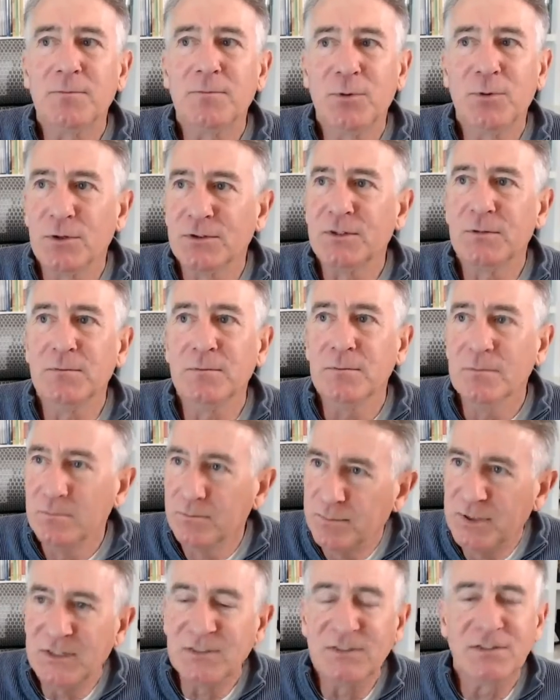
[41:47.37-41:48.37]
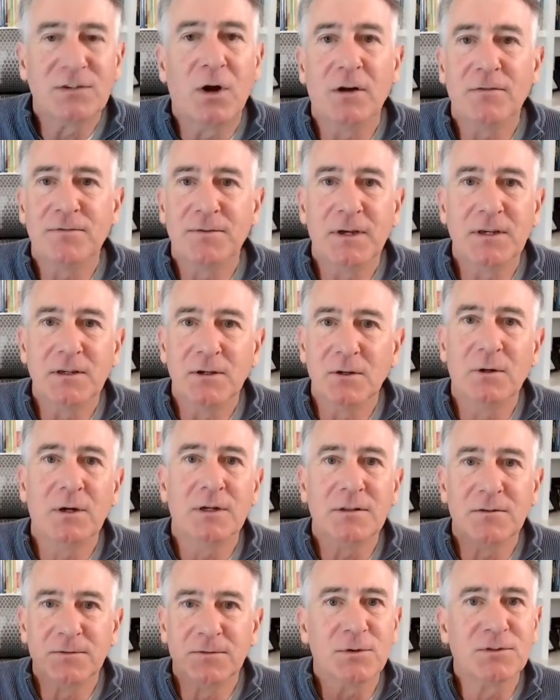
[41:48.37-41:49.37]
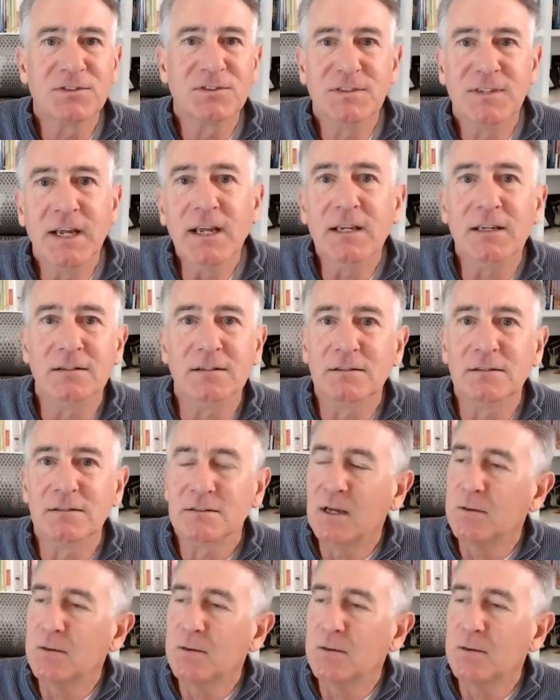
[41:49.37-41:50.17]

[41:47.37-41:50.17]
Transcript: person pissed off at you on the first date.